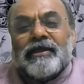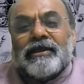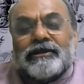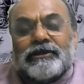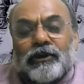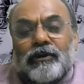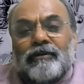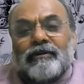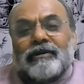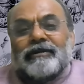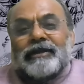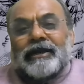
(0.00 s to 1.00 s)
so
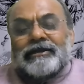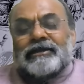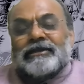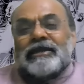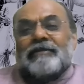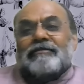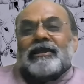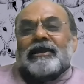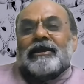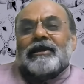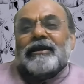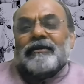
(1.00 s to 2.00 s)
that's the same
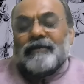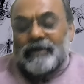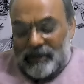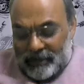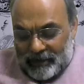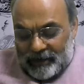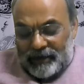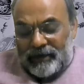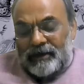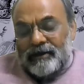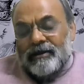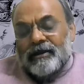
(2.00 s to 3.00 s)
thing in,
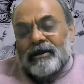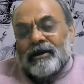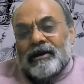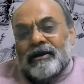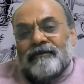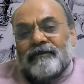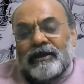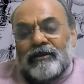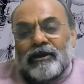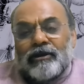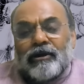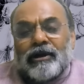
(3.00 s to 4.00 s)
in uh, when
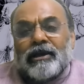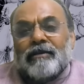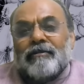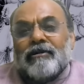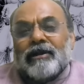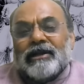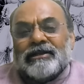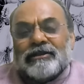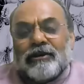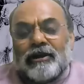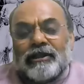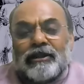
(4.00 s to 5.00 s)
you're talking about let's
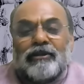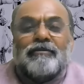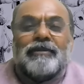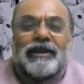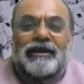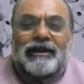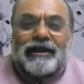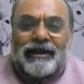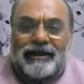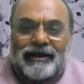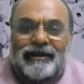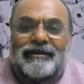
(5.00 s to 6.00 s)
call the numerical
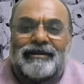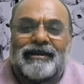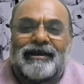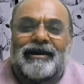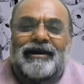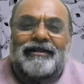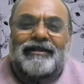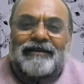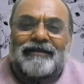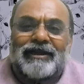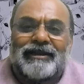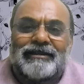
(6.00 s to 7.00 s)
data. Uh, that
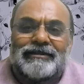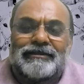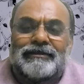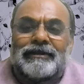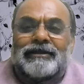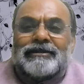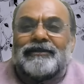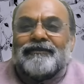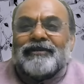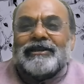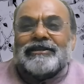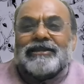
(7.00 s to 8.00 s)
way, it's let's
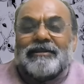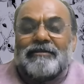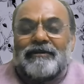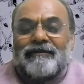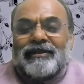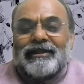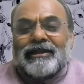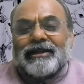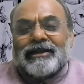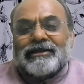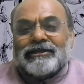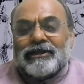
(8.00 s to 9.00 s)
differentiate between the
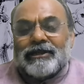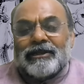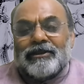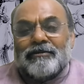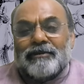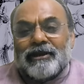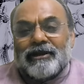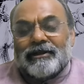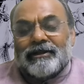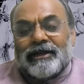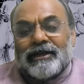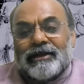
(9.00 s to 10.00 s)
text and the numerical
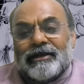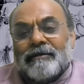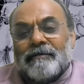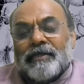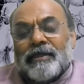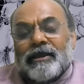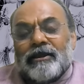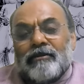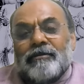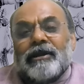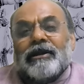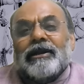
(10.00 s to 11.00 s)
data.
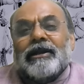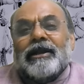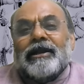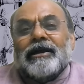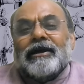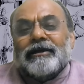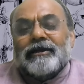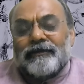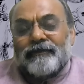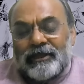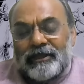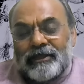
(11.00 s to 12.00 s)
Numerical data
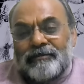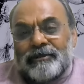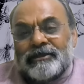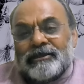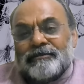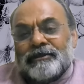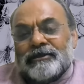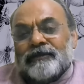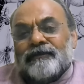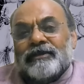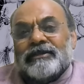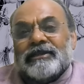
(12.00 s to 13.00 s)
within the principles
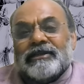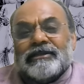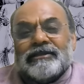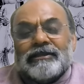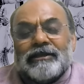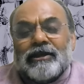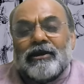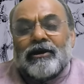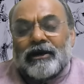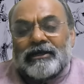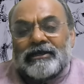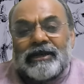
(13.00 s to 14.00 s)
of physics
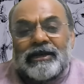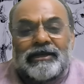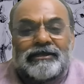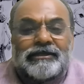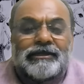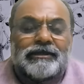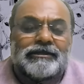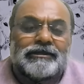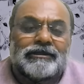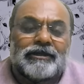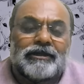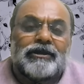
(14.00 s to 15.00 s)
or statistics,
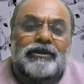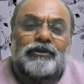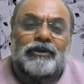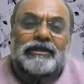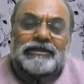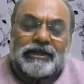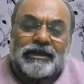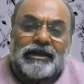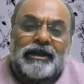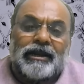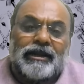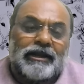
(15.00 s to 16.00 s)
you can
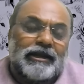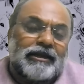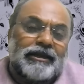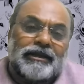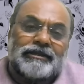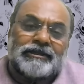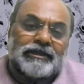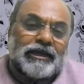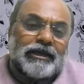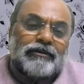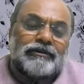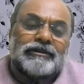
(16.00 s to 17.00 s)
generate and create
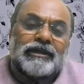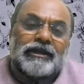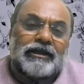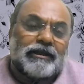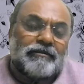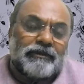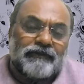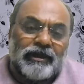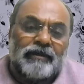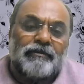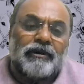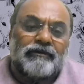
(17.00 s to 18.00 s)
scenarios then it can be
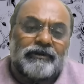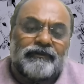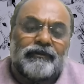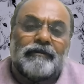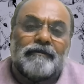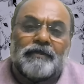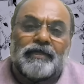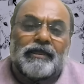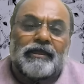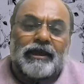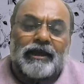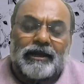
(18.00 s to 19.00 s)
very powerful
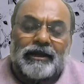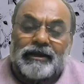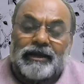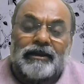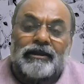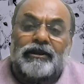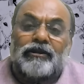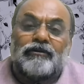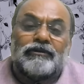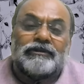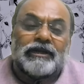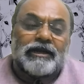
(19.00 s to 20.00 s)
and can
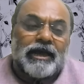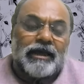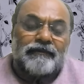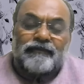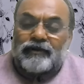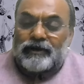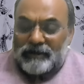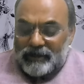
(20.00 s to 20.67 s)
reduce the time for